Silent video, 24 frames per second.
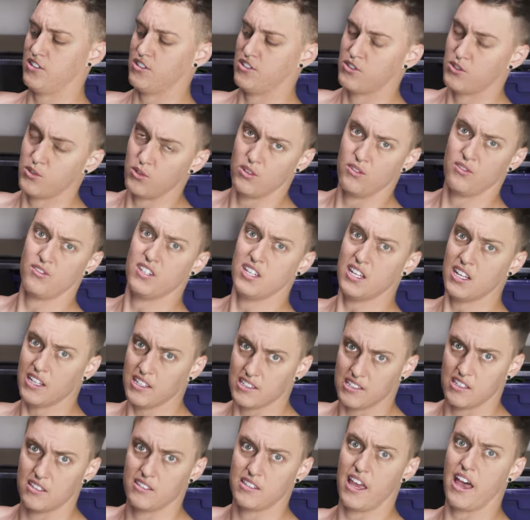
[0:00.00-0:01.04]
just sort of
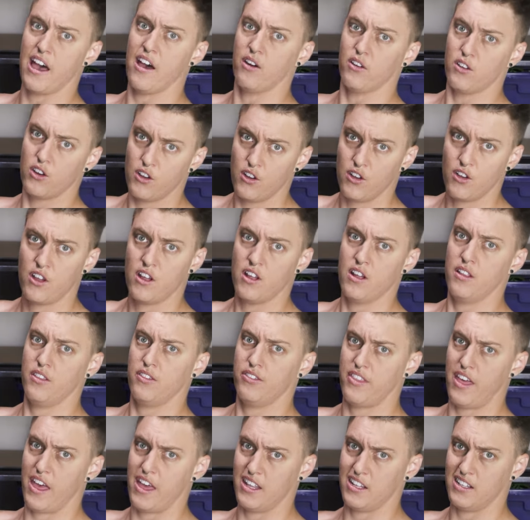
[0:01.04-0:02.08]
teases out
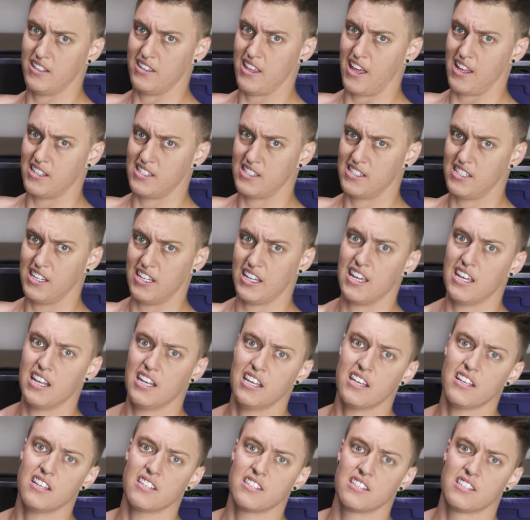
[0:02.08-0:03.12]
that
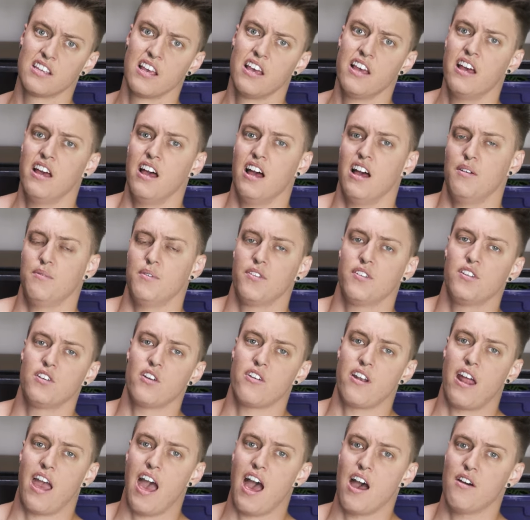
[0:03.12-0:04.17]
stickiness. If you
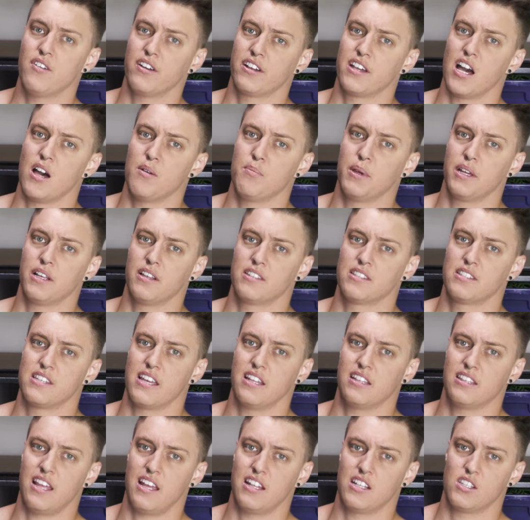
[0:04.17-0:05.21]
don't have a cupping
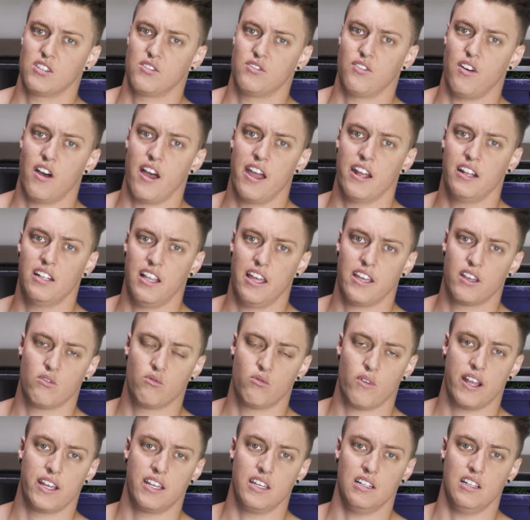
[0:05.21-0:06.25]
set, that's fine.
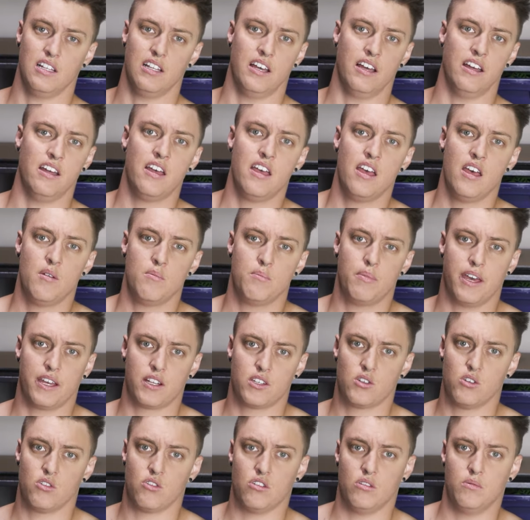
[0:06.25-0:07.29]
Like regular
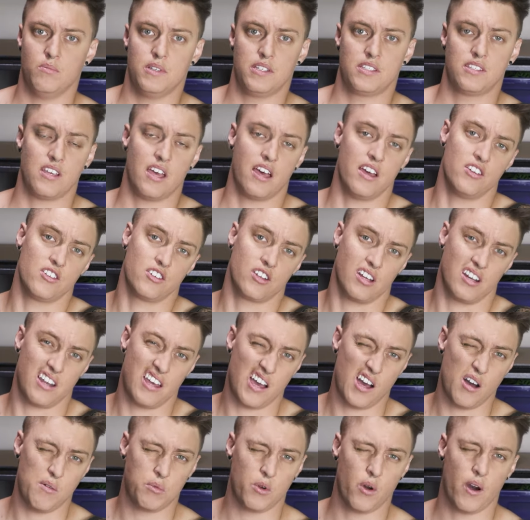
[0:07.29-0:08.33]
pectoral massage can
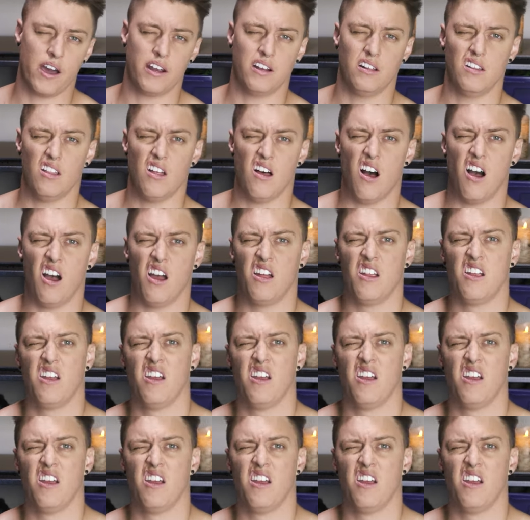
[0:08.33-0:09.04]
help quite a lot.